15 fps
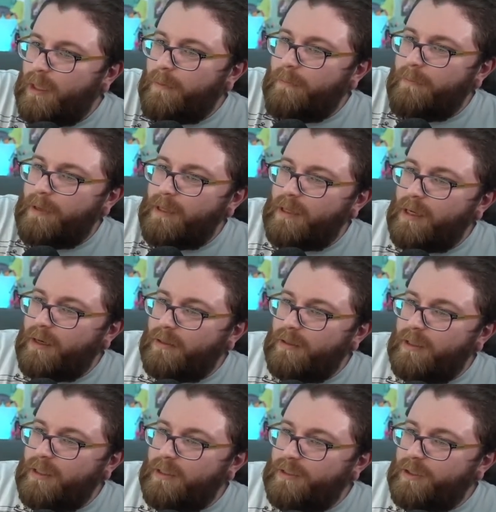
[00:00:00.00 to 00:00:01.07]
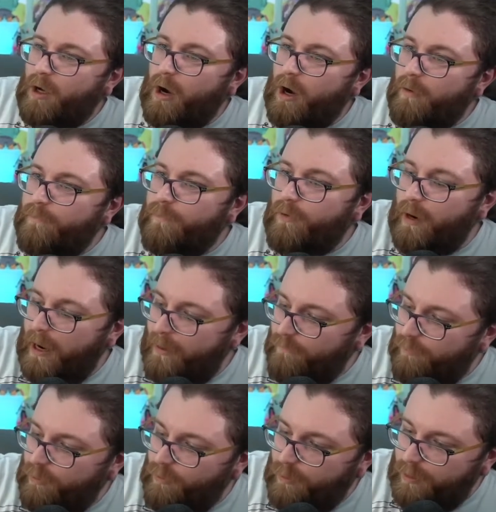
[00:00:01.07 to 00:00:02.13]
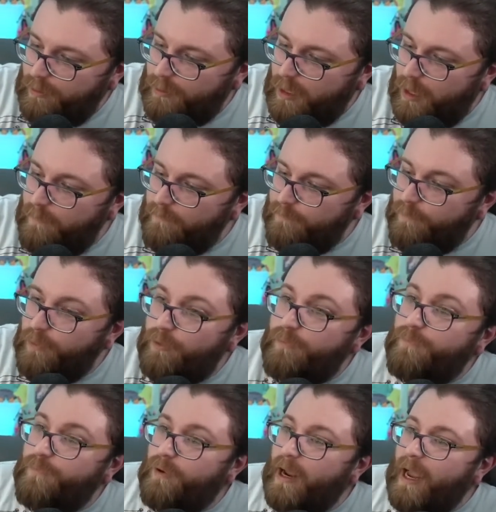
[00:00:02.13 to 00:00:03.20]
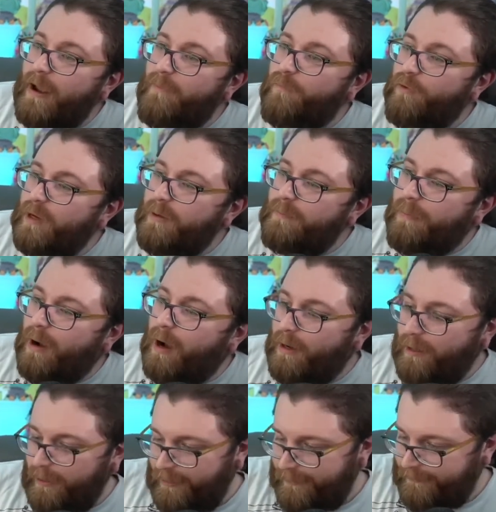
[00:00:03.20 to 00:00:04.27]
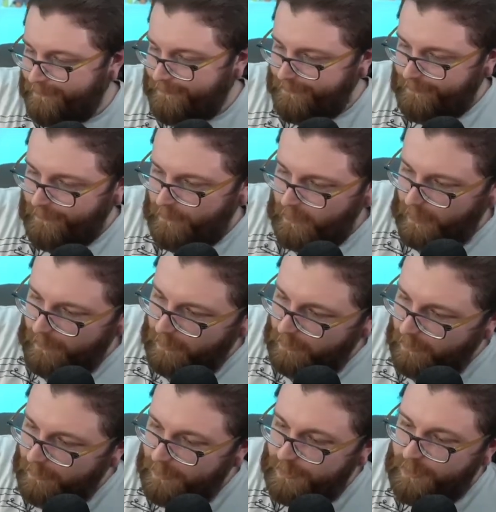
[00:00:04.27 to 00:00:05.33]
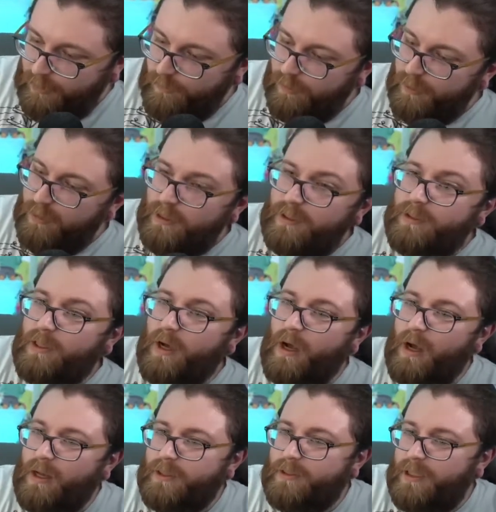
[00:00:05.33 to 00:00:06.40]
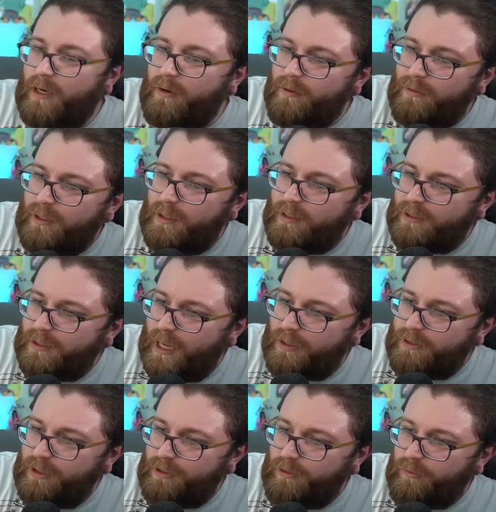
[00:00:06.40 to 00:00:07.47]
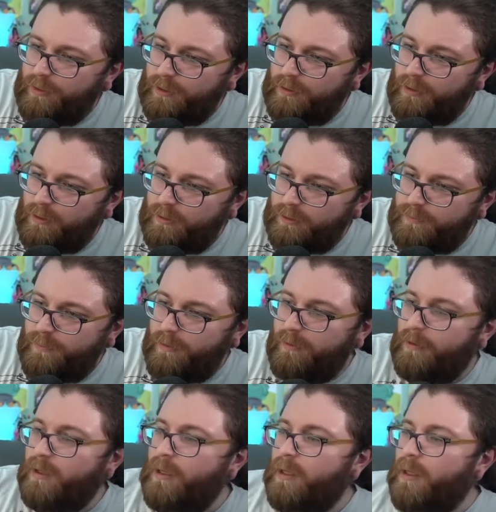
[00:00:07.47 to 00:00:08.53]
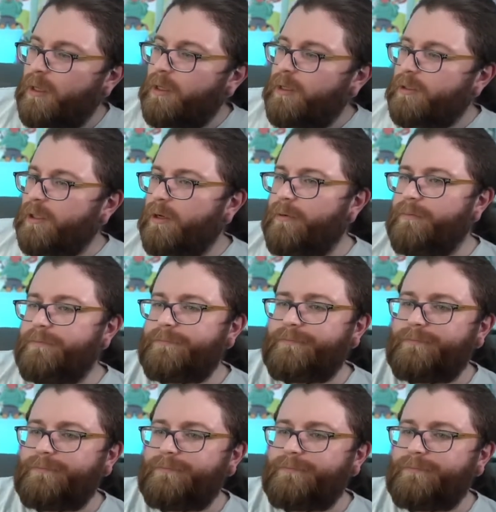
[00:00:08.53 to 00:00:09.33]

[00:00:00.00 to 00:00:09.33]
Me undies are for everyone. Comfort for everybody. Let me see. What do these cost? I don't think it's actually $20. So,